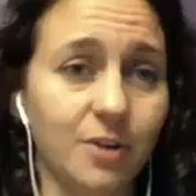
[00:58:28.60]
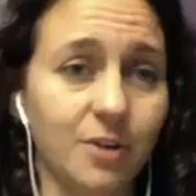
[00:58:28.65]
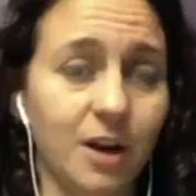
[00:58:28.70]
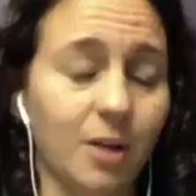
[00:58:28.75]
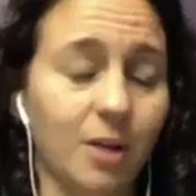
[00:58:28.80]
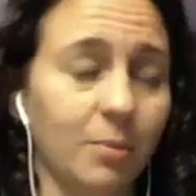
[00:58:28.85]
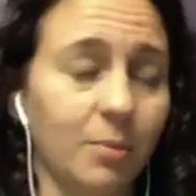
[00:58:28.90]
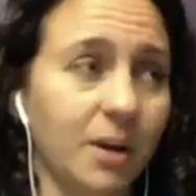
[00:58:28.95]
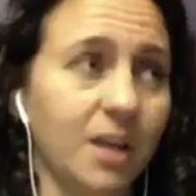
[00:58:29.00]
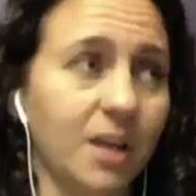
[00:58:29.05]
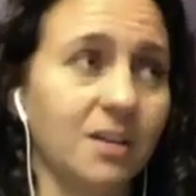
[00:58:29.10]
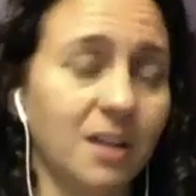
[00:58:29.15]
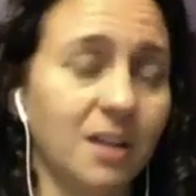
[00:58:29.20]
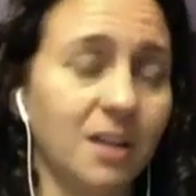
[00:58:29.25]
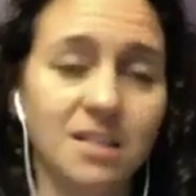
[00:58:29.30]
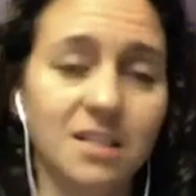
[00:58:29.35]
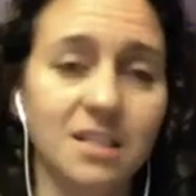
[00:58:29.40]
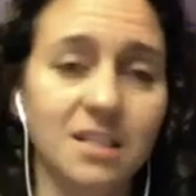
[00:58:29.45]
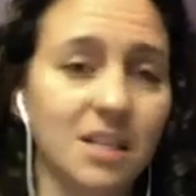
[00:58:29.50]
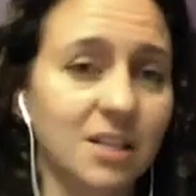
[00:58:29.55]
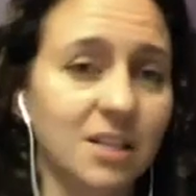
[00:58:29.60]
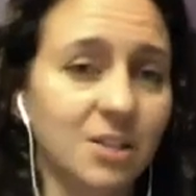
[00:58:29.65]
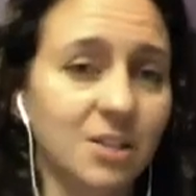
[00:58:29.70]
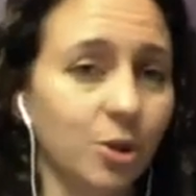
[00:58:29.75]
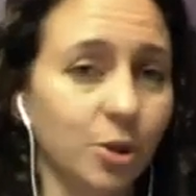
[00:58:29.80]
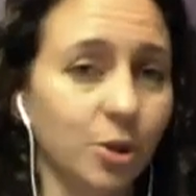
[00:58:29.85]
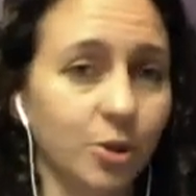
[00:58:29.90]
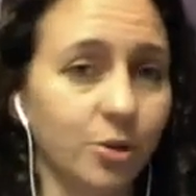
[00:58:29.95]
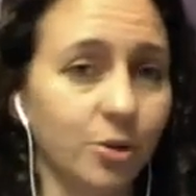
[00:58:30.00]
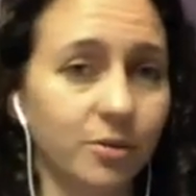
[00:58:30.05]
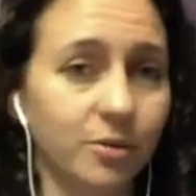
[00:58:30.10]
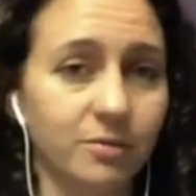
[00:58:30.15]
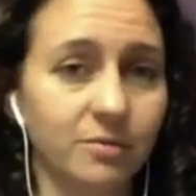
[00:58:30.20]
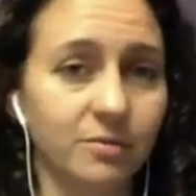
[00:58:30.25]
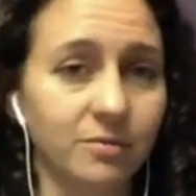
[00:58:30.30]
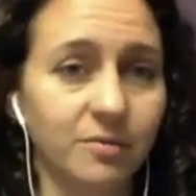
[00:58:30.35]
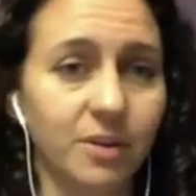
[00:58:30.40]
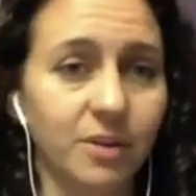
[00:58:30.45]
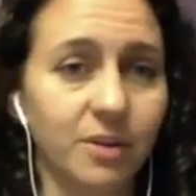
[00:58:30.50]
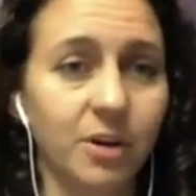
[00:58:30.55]
but I didn't get to learn
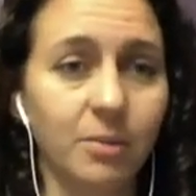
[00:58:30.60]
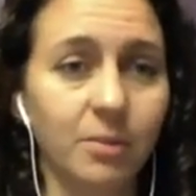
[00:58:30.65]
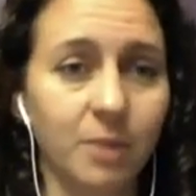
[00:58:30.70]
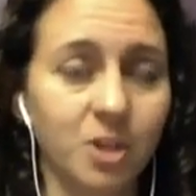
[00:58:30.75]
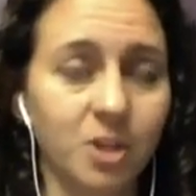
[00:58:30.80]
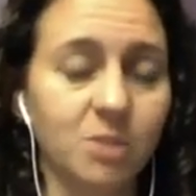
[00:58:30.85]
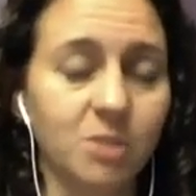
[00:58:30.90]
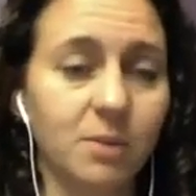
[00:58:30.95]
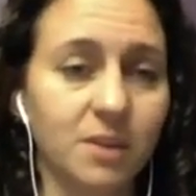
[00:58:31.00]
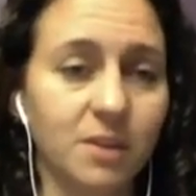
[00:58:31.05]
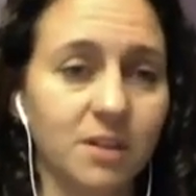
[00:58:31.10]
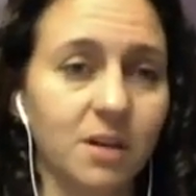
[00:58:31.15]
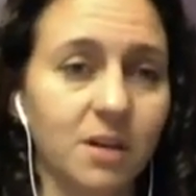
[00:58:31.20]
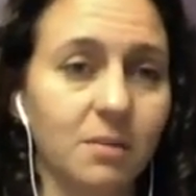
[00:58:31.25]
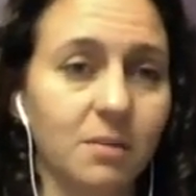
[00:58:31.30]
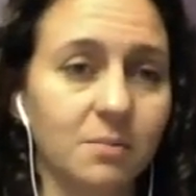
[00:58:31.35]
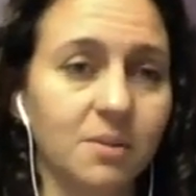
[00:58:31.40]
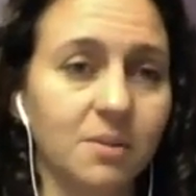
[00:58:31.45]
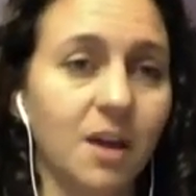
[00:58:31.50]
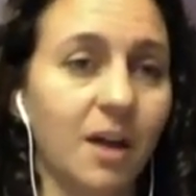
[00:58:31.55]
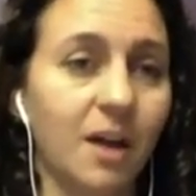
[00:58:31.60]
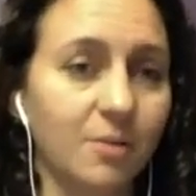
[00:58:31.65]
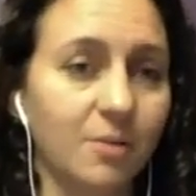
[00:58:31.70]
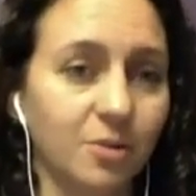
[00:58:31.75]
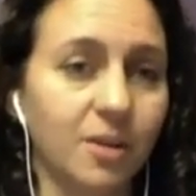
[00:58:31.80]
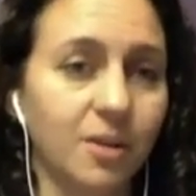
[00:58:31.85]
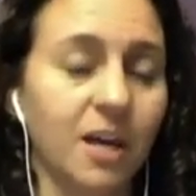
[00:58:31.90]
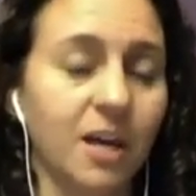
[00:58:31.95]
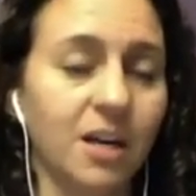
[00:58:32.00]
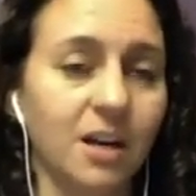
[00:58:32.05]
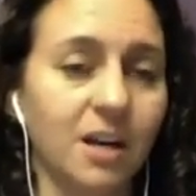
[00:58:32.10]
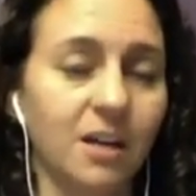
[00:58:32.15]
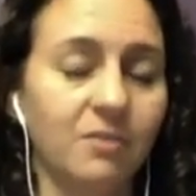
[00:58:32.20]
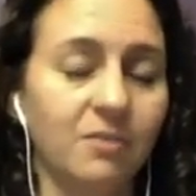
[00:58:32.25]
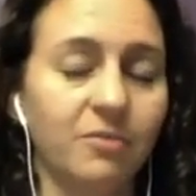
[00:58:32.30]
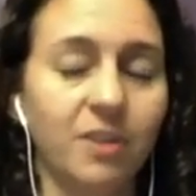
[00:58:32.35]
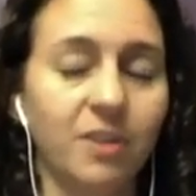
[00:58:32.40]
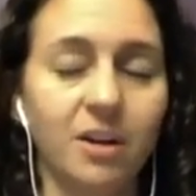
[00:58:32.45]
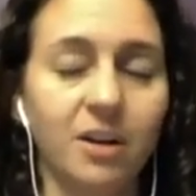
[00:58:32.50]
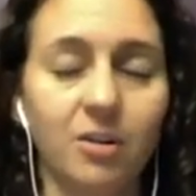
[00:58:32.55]
very much about the times after that. And I
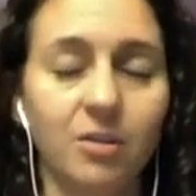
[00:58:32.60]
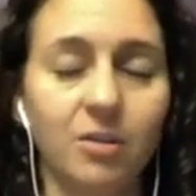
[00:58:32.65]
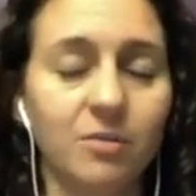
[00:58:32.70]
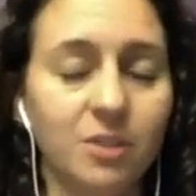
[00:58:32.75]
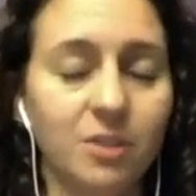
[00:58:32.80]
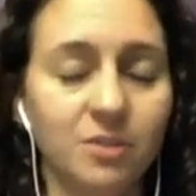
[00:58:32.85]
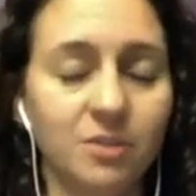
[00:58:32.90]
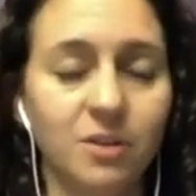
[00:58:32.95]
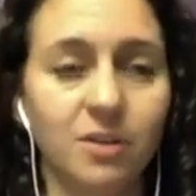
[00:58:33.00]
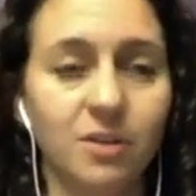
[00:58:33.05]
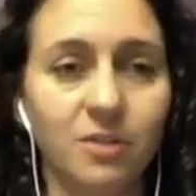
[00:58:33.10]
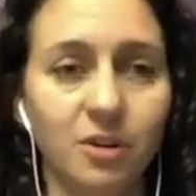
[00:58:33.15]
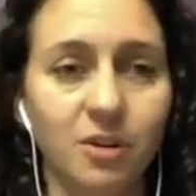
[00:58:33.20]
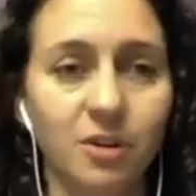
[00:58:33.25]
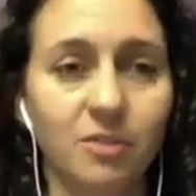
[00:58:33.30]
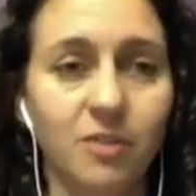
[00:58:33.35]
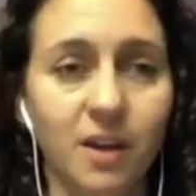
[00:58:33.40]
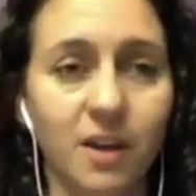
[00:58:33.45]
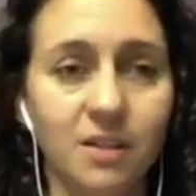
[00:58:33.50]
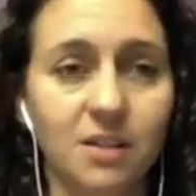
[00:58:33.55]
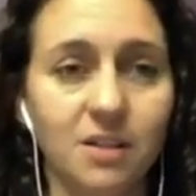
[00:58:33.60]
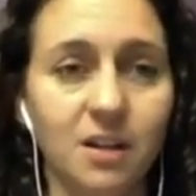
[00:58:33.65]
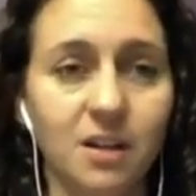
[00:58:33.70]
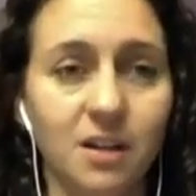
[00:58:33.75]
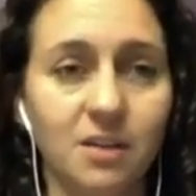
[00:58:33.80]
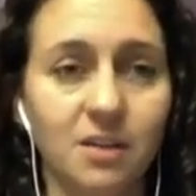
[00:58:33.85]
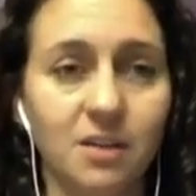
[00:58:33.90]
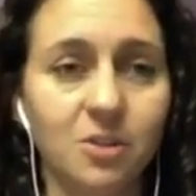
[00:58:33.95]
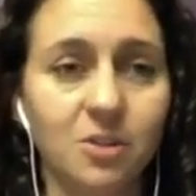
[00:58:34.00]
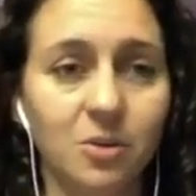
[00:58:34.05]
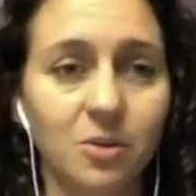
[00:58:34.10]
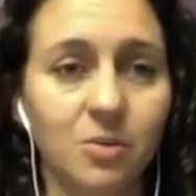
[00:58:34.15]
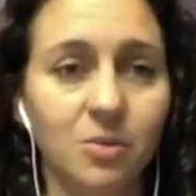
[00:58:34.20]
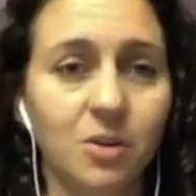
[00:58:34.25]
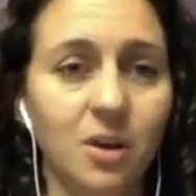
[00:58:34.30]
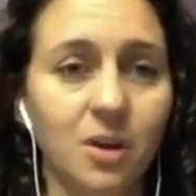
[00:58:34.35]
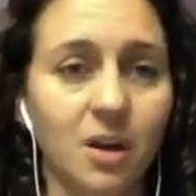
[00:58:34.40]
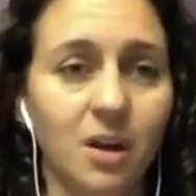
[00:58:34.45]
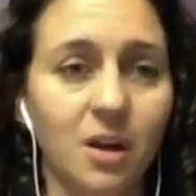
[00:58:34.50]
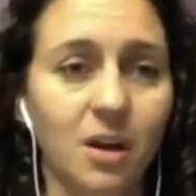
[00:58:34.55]
find all of this very, very fascinating. So
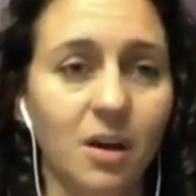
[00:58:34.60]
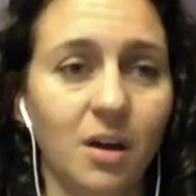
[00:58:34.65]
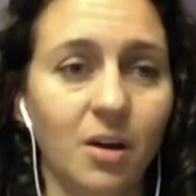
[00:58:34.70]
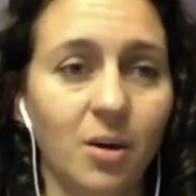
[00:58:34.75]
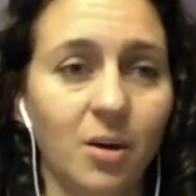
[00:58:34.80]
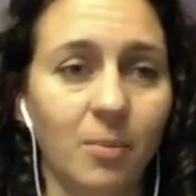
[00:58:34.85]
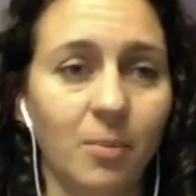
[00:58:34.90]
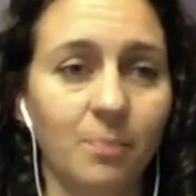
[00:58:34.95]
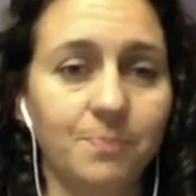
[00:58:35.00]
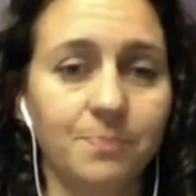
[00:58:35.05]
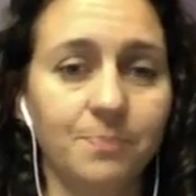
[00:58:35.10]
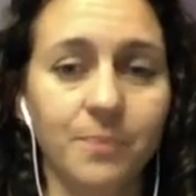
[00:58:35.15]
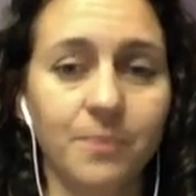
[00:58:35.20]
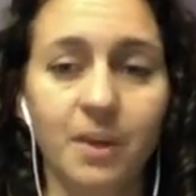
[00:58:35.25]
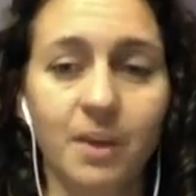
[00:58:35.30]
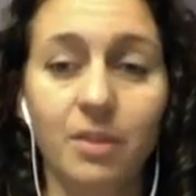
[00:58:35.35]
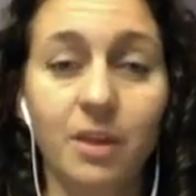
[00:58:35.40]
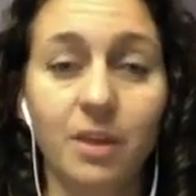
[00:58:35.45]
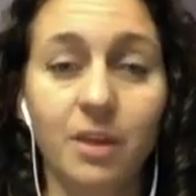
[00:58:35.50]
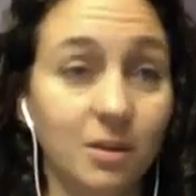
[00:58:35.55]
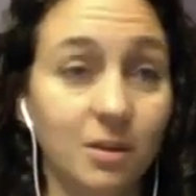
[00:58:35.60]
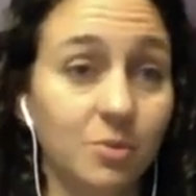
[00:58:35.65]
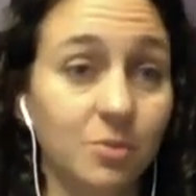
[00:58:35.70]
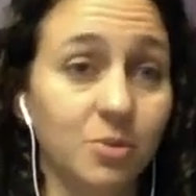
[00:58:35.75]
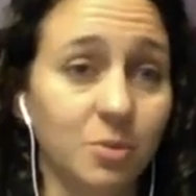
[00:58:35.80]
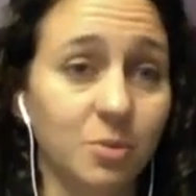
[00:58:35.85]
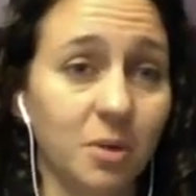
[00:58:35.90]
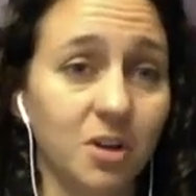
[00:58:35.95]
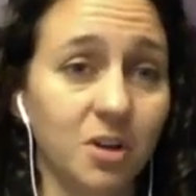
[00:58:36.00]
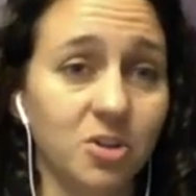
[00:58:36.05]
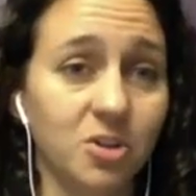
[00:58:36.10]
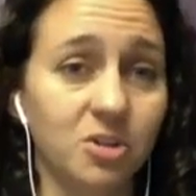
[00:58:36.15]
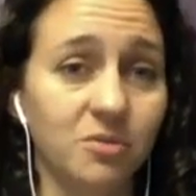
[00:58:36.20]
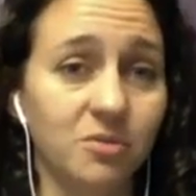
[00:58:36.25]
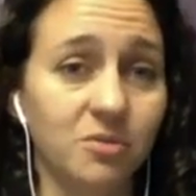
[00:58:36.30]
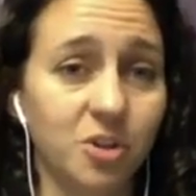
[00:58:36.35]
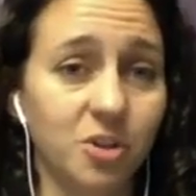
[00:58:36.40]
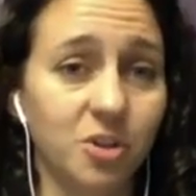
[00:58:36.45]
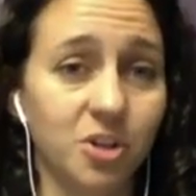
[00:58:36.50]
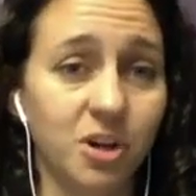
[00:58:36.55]
thank you so much
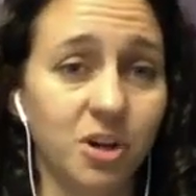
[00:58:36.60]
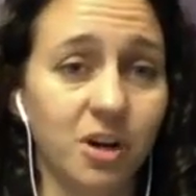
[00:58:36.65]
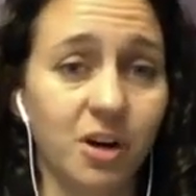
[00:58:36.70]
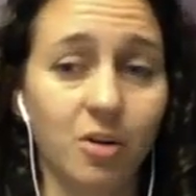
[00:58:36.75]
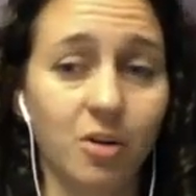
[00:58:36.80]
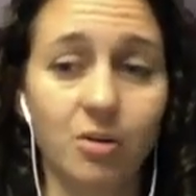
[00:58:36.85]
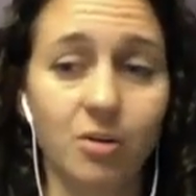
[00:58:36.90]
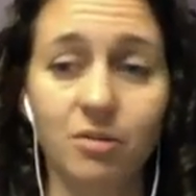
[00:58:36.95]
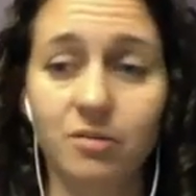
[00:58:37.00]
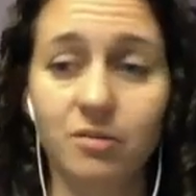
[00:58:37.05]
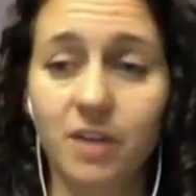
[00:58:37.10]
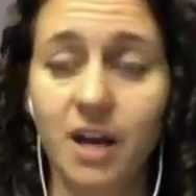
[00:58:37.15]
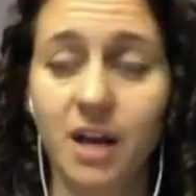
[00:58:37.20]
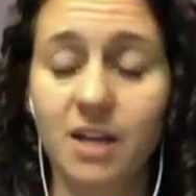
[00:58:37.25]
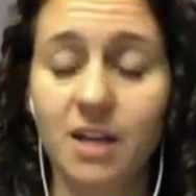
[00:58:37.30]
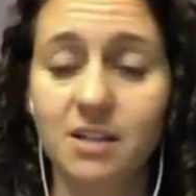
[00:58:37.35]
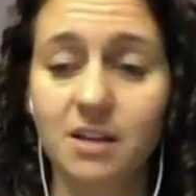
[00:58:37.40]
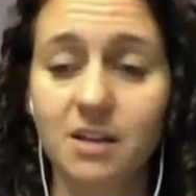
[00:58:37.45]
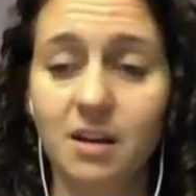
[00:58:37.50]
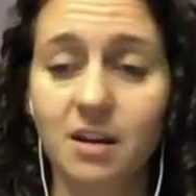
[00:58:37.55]
for sharing all of that.